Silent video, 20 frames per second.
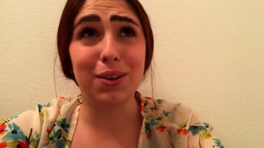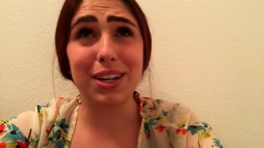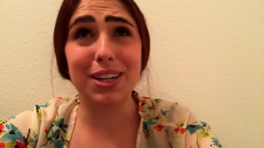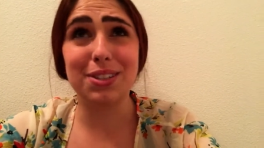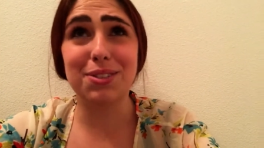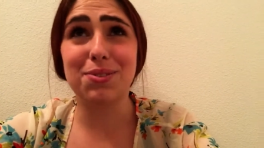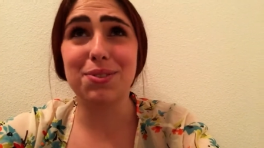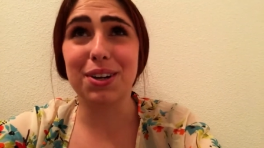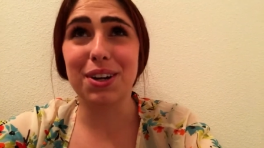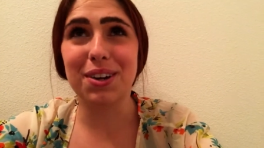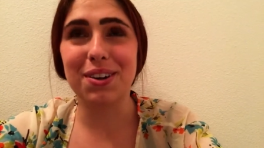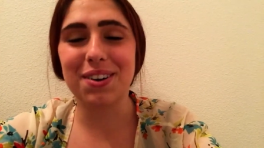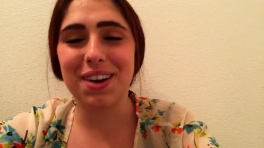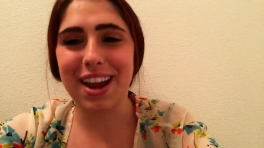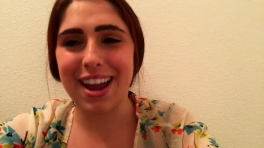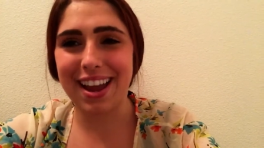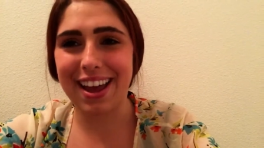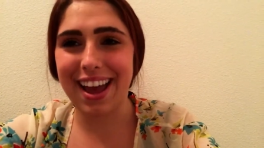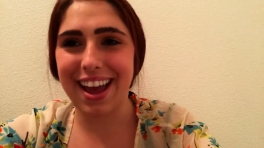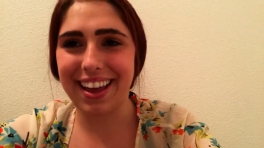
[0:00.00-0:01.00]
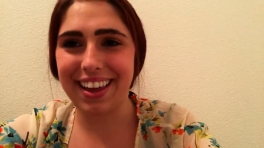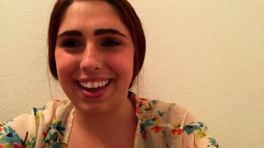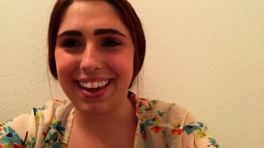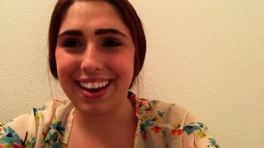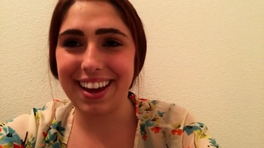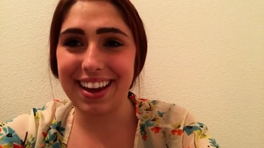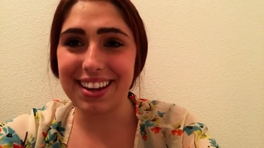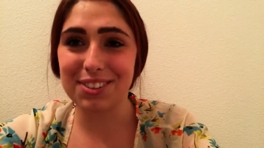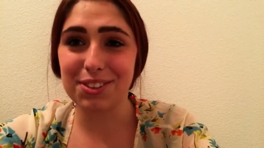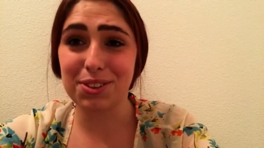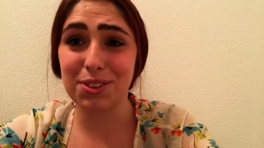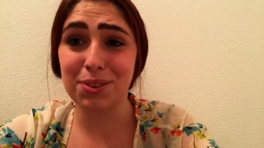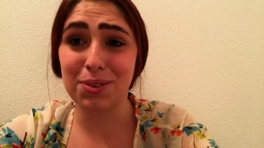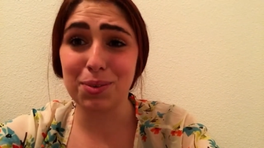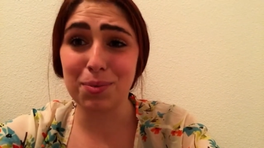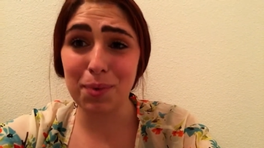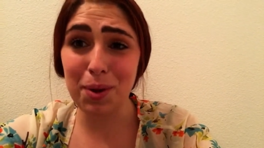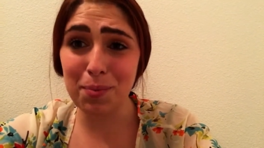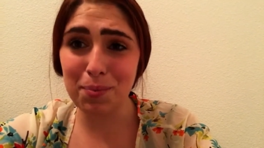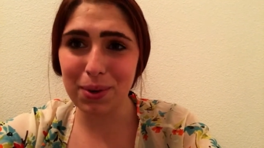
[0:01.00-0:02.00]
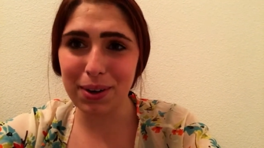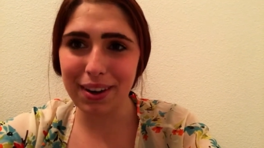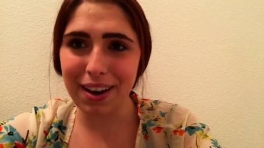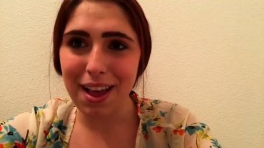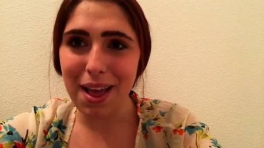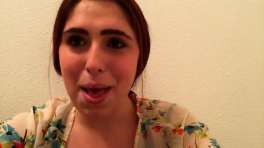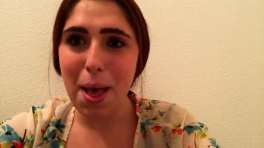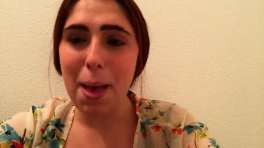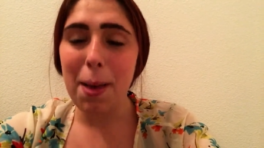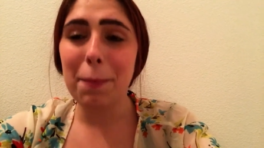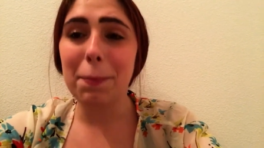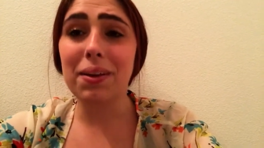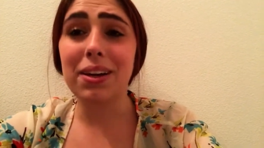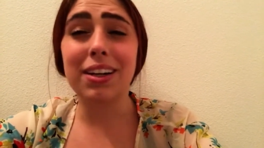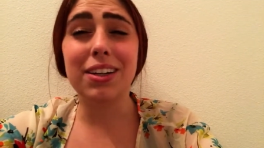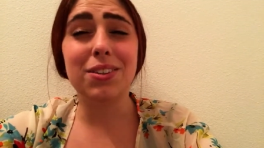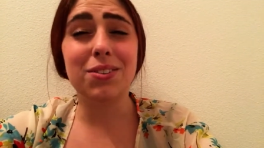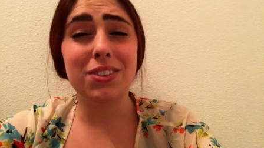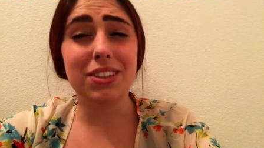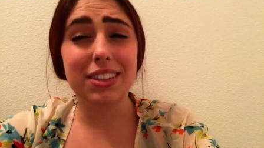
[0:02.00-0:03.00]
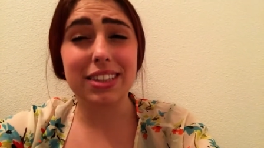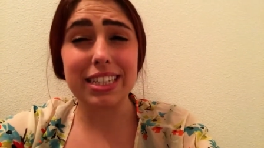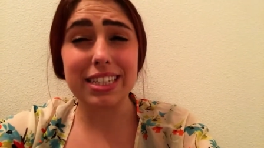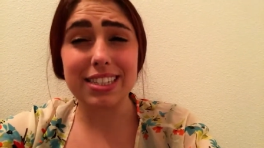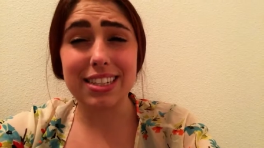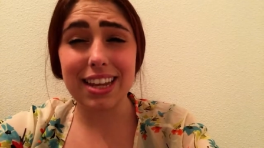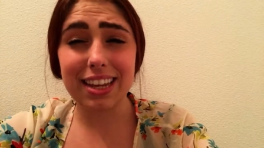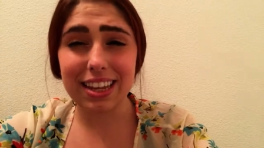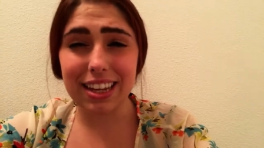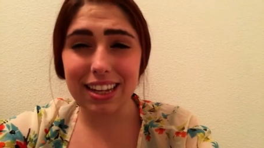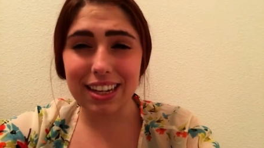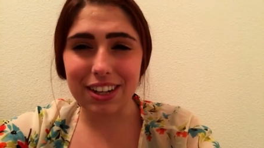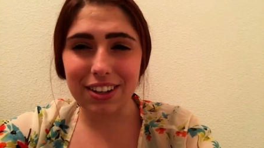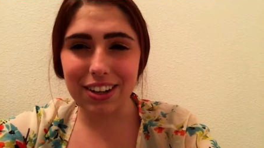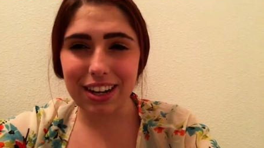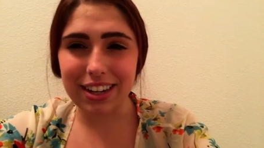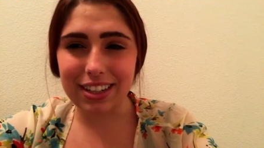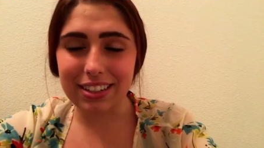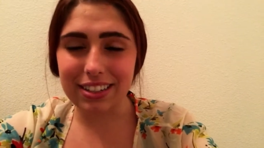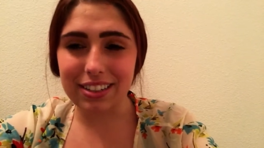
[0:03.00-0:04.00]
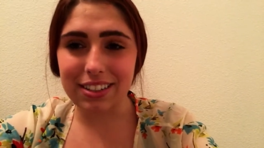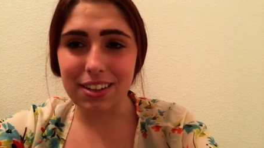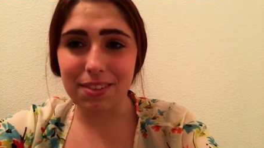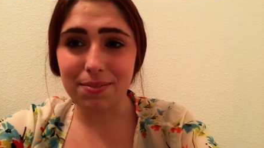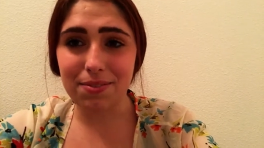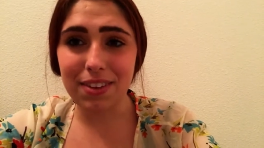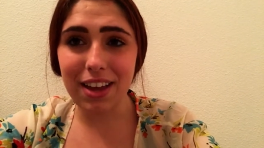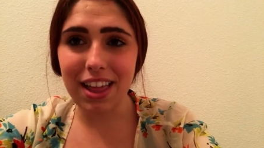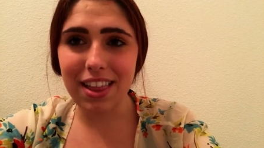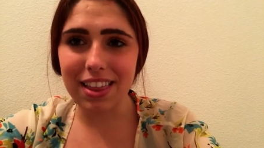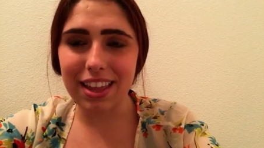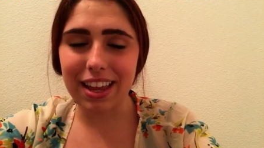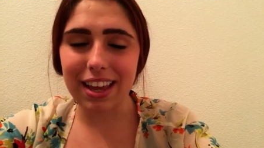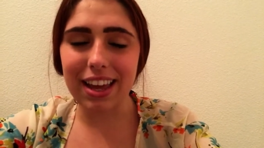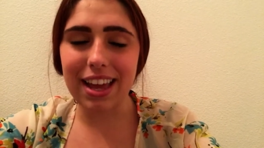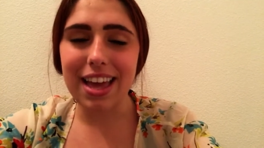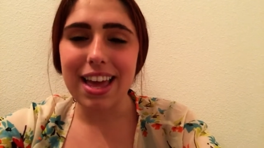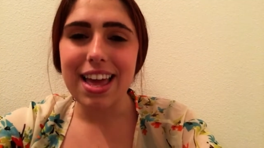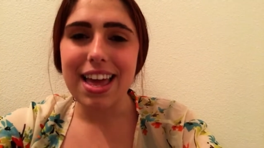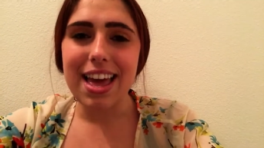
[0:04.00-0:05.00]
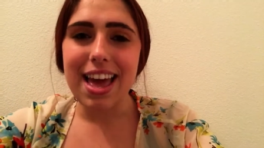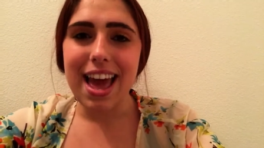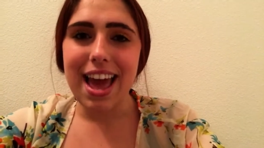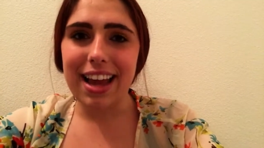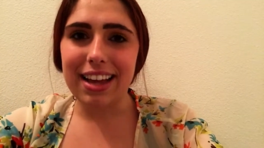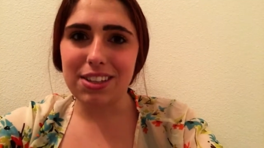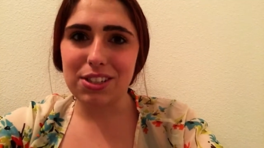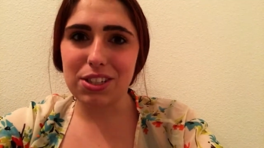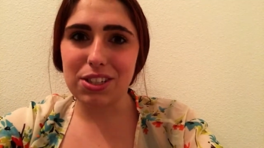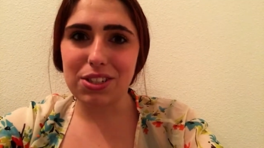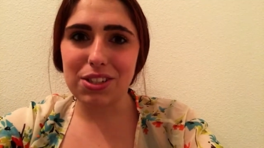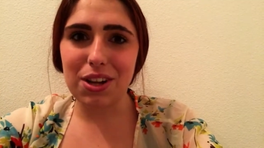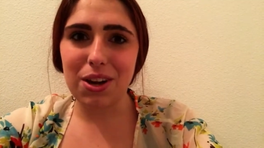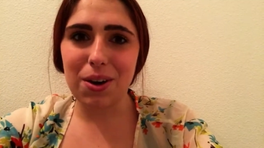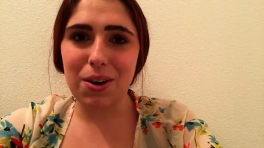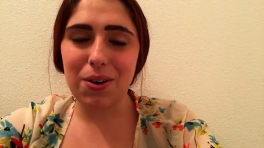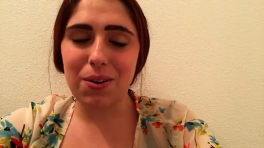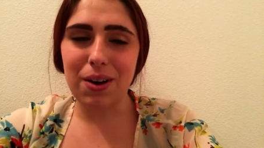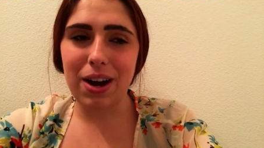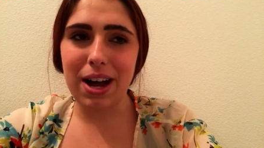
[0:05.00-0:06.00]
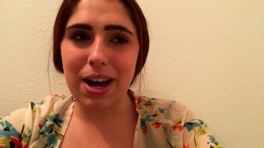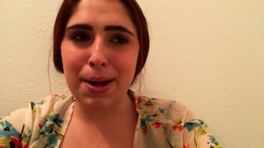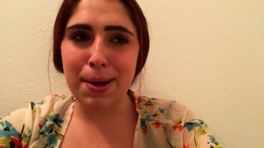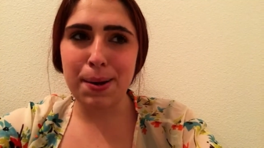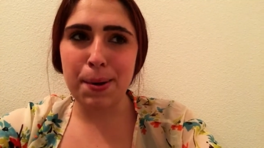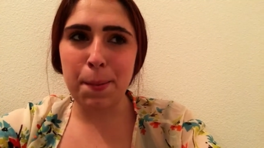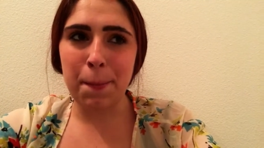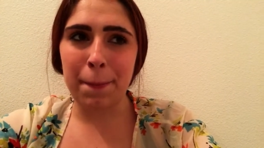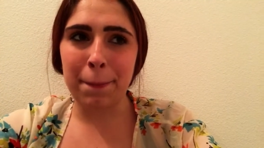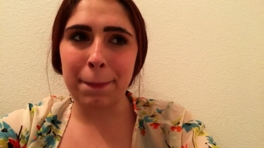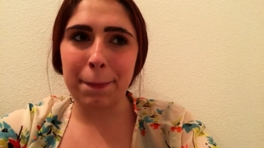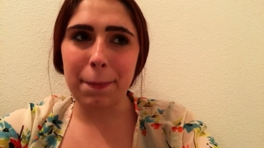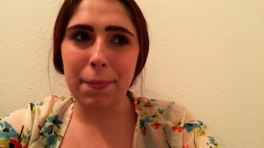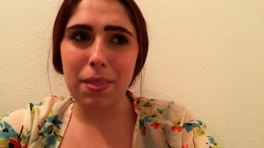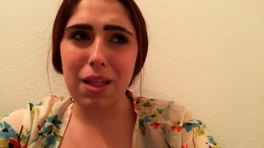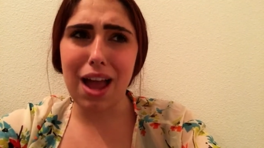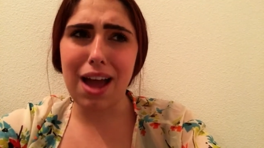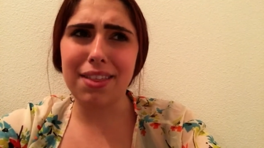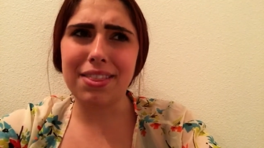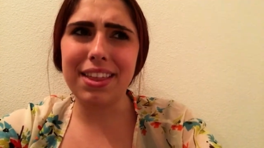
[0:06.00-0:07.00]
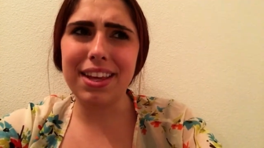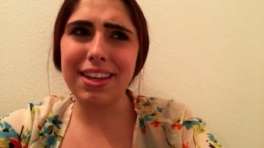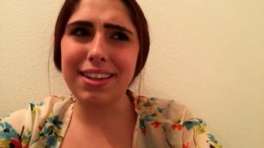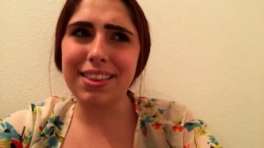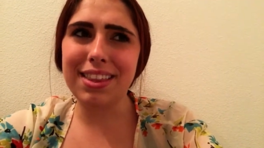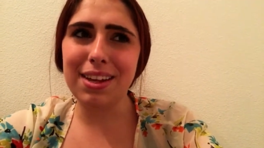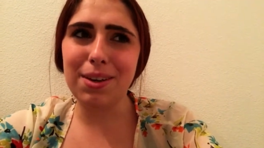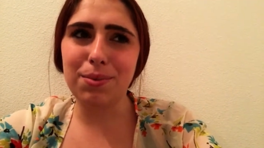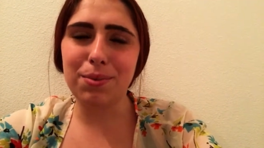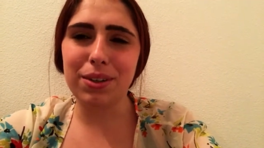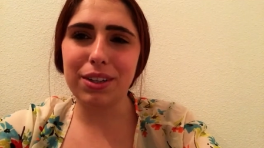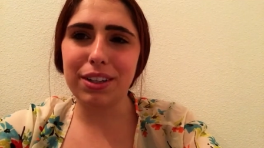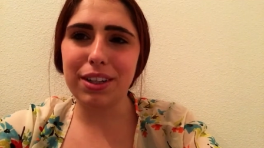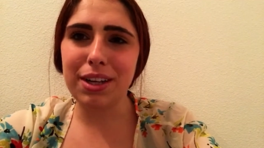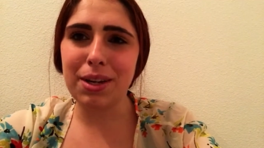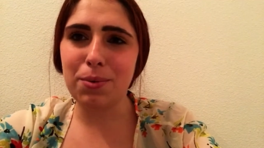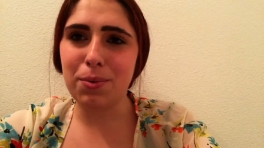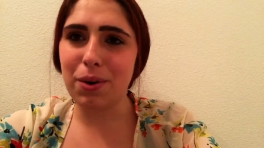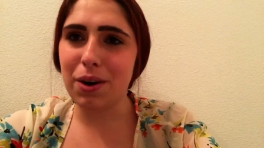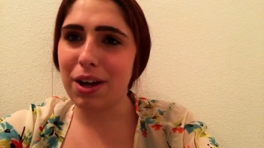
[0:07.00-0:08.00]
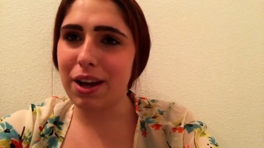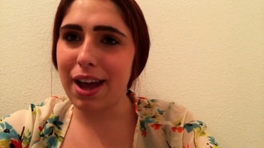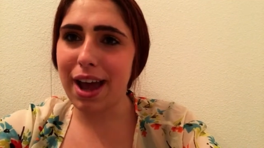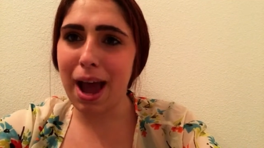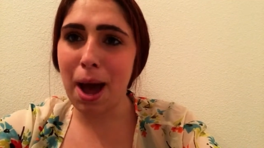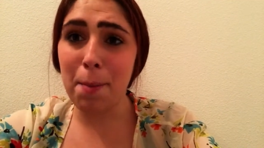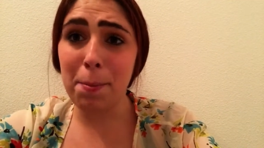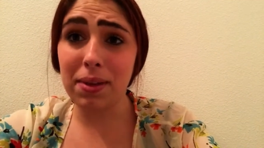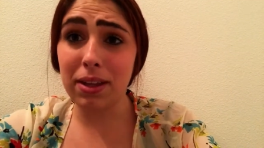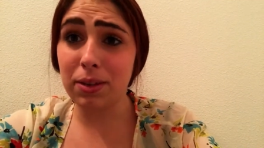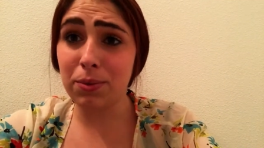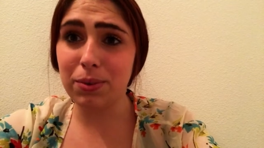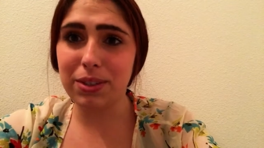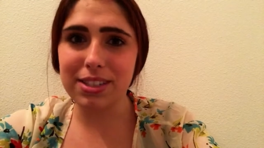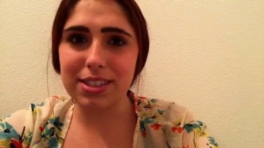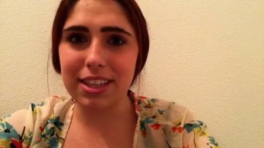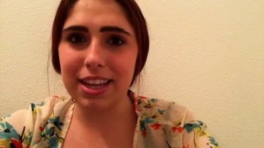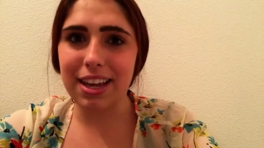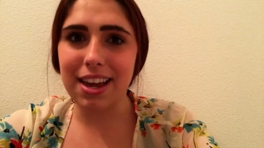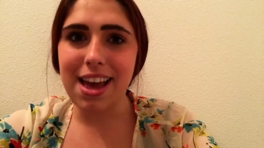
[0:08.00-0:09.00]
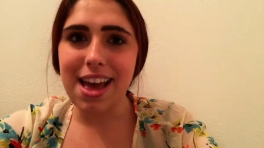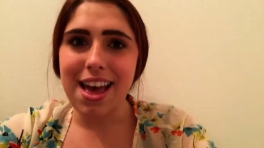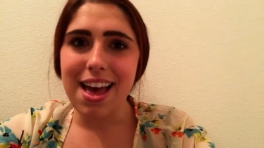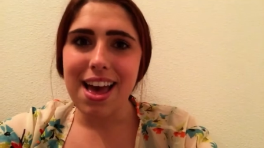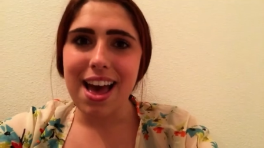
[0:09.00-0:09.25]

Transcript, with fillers: grades were great, I can't actually remember, but I know that the second year I ended up failing. And so um, I think that really what happened was that